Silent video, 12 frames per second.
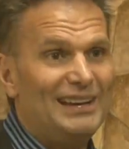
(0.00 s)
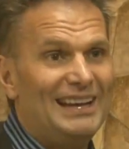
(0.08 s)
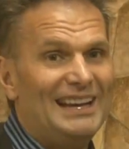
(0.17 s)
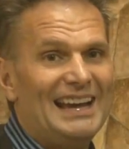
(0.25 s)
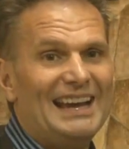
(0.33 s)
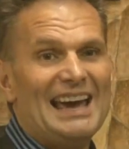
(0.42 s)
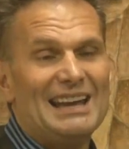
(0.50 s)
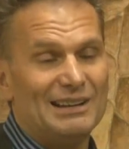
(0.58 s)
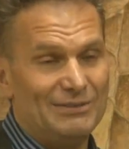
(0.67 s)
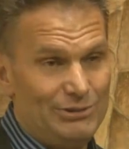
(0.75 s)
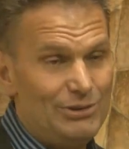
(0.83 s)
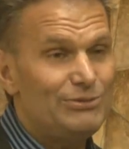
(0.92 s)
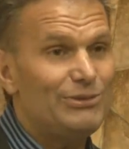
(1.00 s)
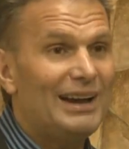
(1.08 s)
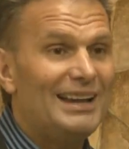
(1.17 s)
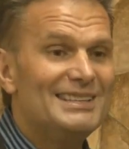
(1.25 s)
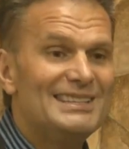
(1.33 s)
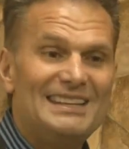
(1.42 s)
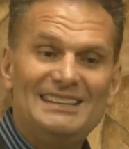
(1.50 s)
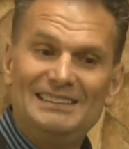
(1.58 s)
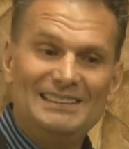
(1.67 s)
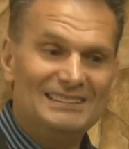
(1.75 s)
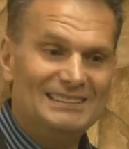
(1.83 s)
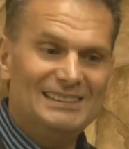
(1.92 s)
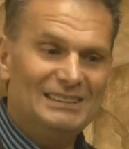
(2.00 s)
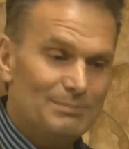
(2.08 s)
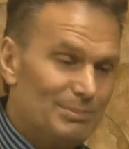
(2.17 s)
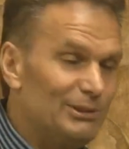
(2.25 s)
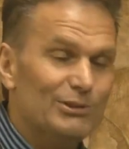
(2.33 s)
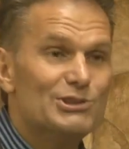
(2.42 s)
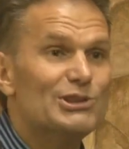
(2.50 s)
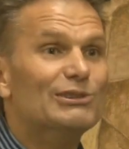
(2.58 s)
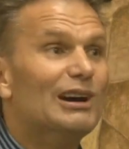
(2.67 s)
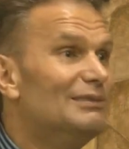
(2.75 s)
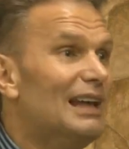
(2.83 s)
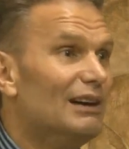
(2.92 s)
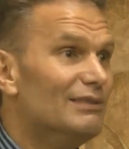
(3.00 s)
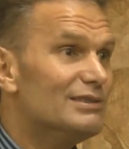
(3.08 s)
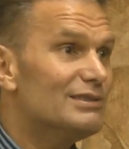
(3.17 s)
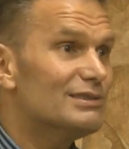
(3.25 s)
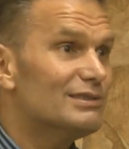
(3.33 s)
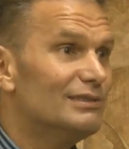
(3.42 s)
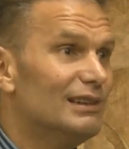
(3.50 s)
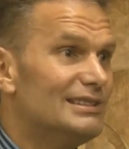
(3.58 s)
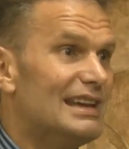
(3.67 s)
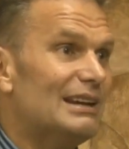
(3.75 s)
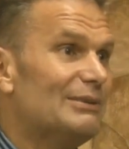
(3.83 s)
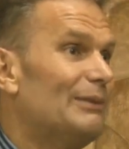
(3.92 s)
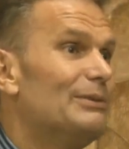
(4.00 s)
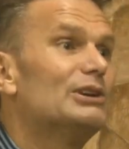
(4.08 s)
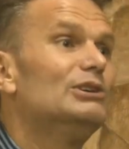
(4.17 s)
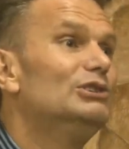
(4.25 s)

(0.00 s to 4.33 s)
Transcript: and I had a few friends, and the producer loved Elvis. It's like we could